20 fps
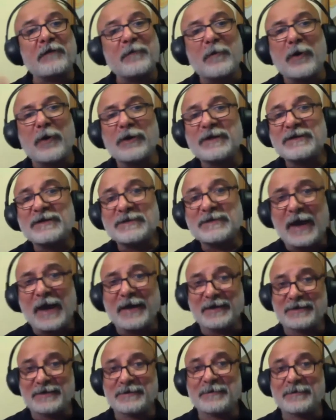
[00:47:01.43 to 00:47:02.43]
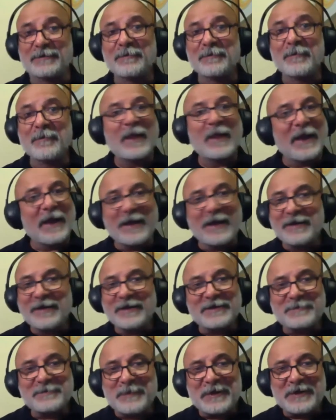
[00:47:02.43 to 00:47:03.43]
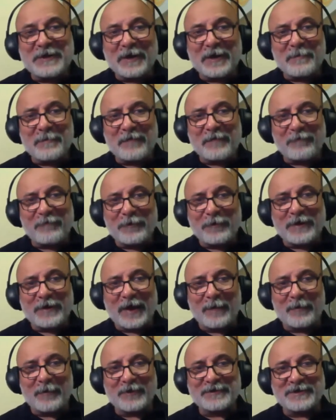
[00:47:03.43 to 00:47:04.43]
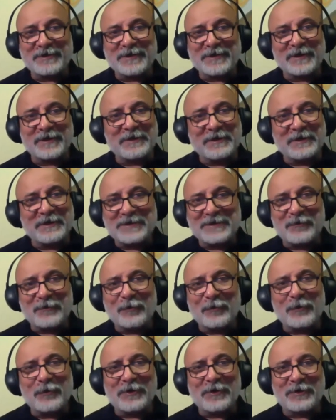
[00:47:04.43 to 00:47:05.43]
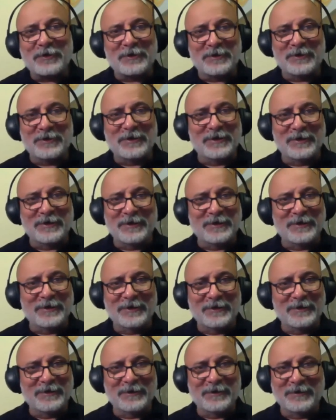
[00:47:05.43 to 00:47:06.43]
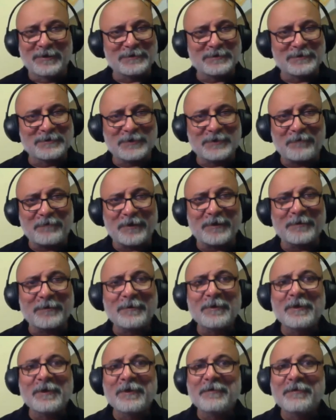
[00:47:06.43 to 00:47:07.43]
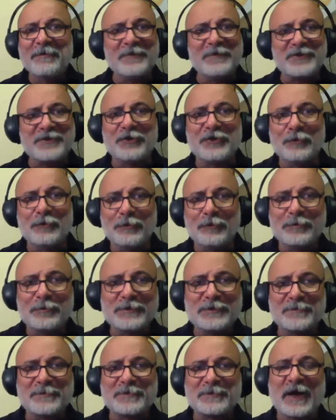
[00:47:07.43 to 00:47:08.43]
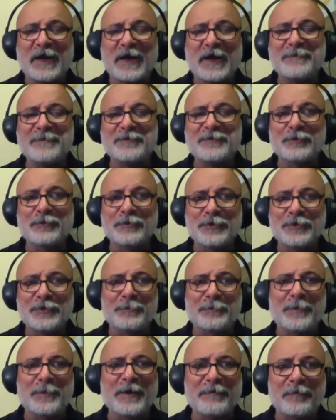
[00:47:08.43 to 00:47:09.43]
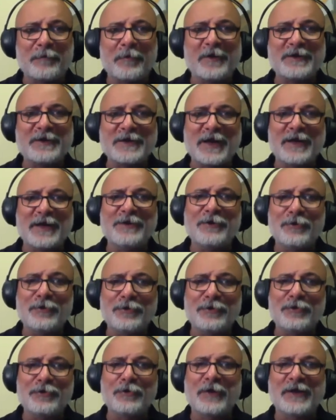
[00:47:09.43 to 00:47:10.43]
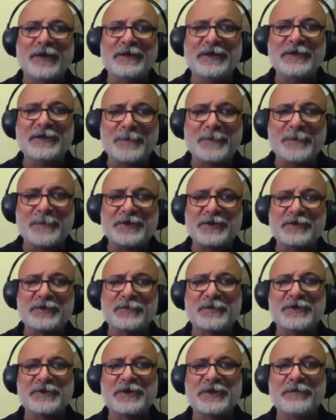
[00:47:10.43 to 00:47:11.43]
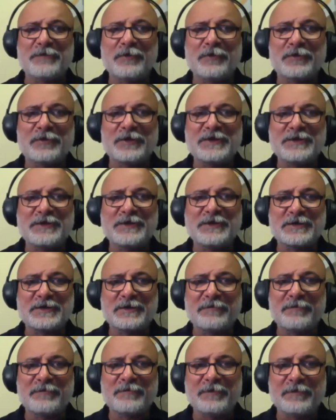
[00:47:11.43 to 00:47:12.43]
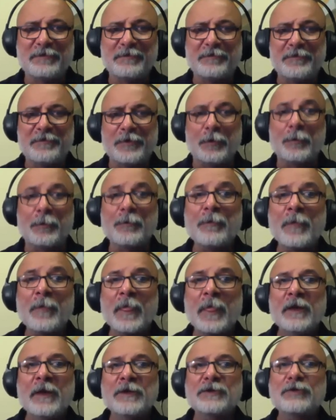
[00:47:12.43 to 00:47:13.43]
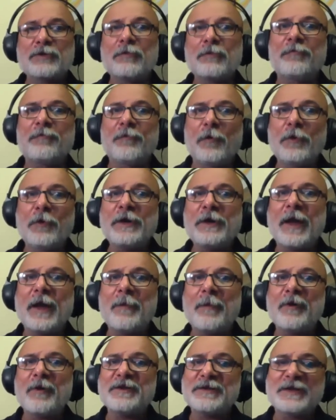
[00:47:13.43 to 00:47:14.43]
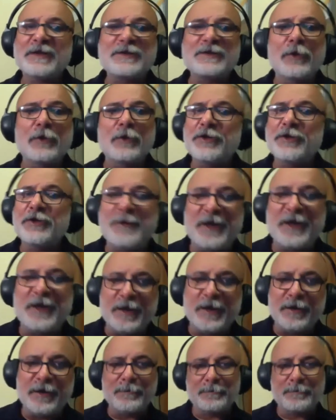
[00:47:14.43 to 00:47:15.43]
all the sides. And it's being done by phone cameras. It's a Google software which you subscribe to, you pay for it, and you get these pictures which give you a 360 view. So phone cameras is going to be in.